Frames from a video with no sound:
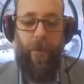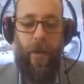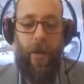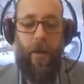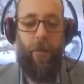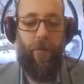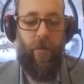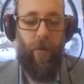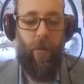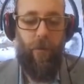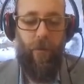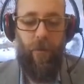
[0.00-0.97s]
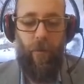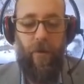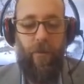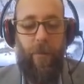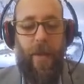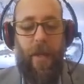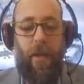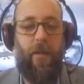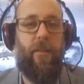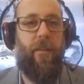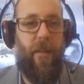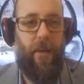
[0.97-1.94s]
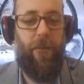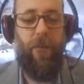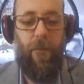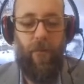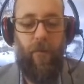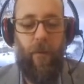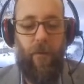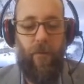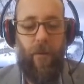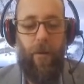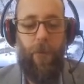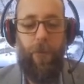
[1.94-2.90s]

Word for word: Um, so Francois is making a safe choice here.